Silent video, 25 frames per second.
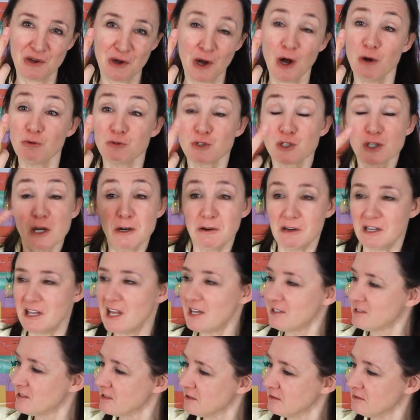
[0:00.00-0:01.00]
Oh, sorry,
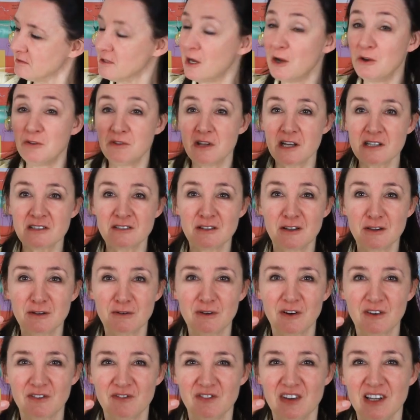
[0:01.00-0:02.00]
that's not the
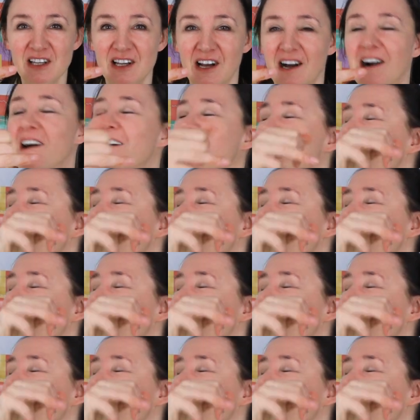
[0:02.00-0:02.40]
wrong finger.